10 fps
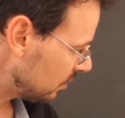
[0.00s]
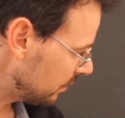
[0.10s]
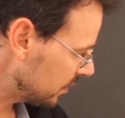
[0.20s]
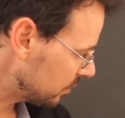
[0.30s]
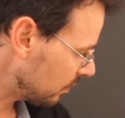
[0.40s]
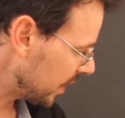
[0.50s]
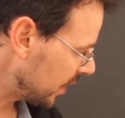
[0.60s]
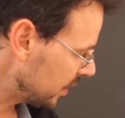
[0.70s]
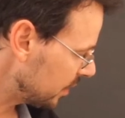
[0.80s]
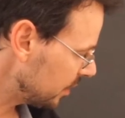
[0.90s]
of the
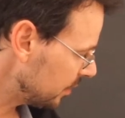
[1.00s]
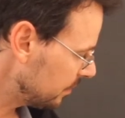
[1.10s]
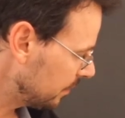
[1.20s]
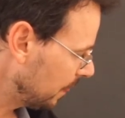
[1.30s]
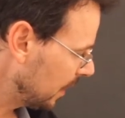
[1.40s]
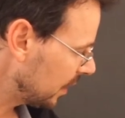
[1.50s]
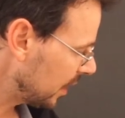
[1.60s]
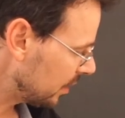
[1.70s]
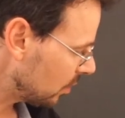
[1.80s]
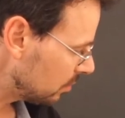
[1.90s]
triangle
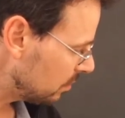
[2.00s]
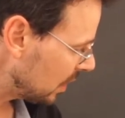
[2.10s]
cannot be